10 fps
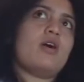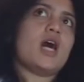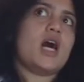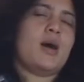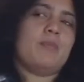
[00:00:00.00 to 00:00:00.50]

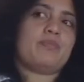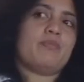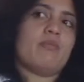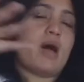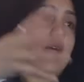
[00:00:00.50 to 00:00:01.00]

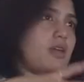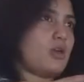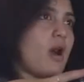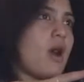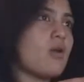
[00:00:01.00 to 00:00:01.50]
Buying a
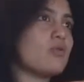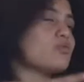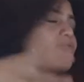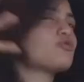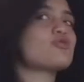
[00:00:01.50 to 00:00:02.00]
new
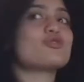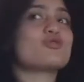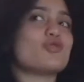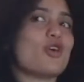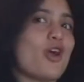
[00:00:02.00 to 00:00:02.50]
house
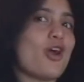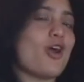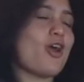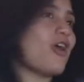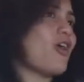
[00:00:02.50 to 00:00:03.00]
for
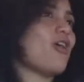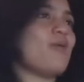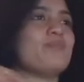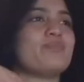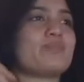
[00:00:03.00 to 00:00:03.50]

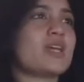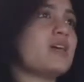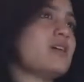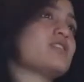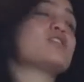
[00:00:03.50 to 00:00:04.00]
her,
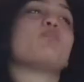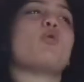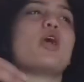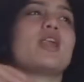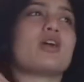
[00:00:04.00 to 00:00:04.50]

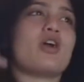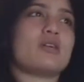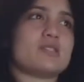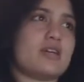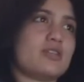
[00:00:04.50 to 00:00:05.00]
spoiling her,
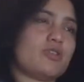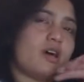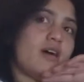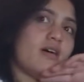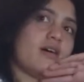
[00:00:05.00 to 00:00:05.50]

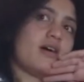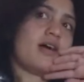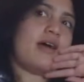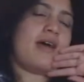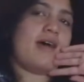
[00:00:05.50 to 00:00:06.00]
etc.
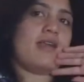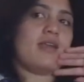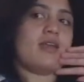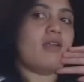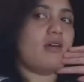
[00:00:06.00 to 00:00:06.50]

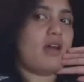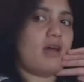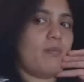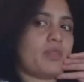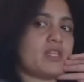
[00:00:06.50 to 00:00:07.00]
And
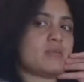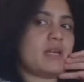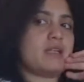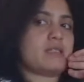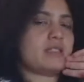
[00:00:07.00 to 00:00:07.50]
this
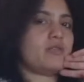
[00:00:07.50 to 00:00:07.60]
made Lizzie